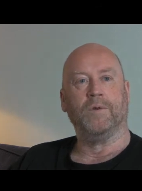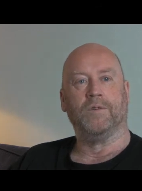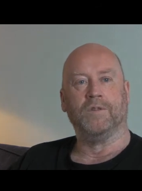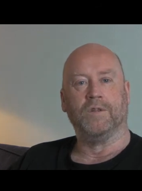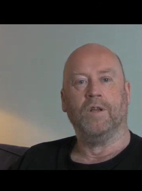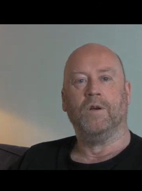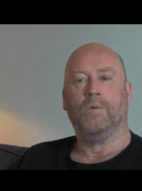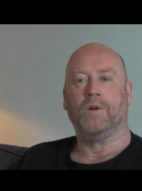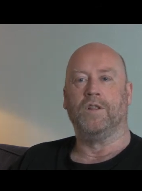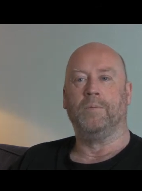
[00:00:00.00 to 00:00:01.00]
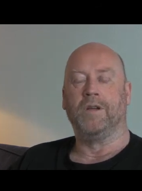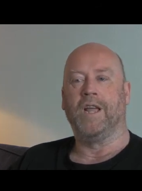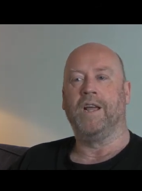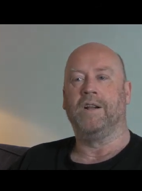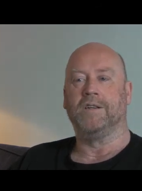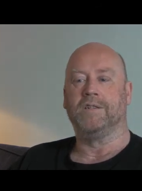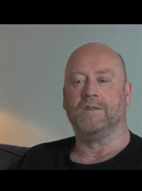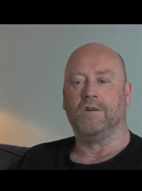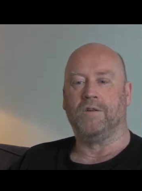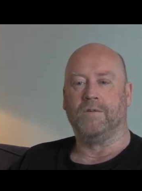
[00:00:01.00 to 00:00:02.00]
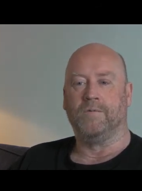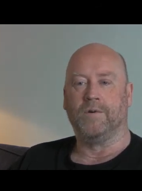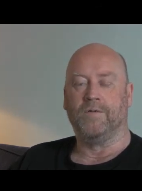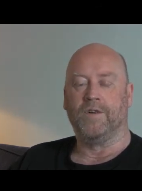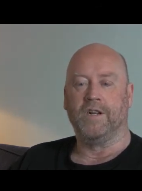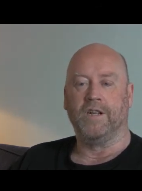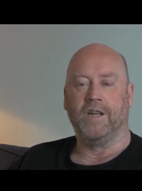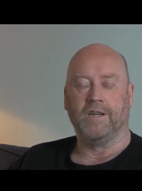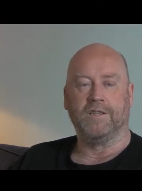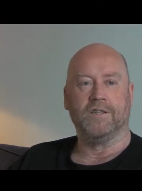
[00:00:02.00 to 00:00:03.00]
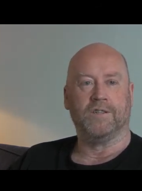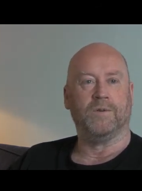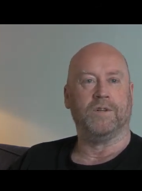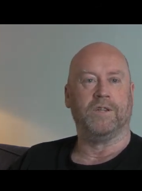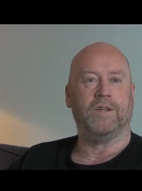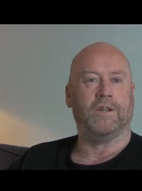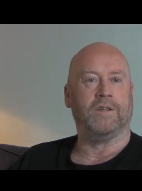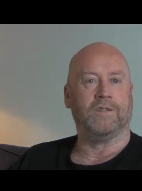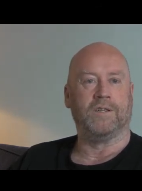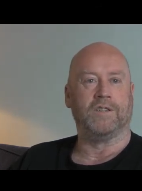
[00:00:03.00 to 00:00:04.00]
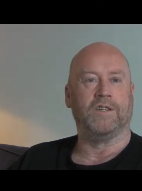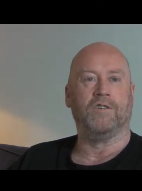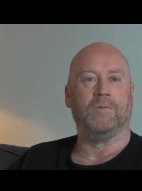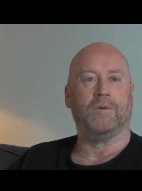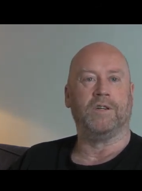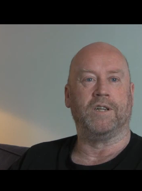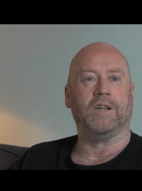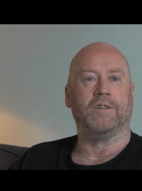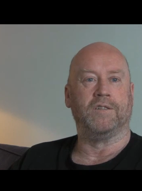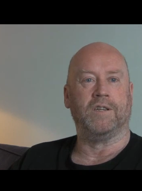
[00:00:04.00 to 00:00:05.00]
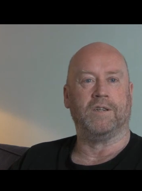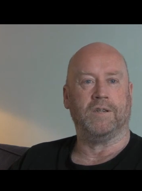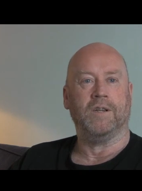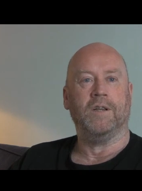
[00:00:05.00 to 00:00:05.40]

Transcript: because what are the mechanics of providing access to a 6 terabyte data set?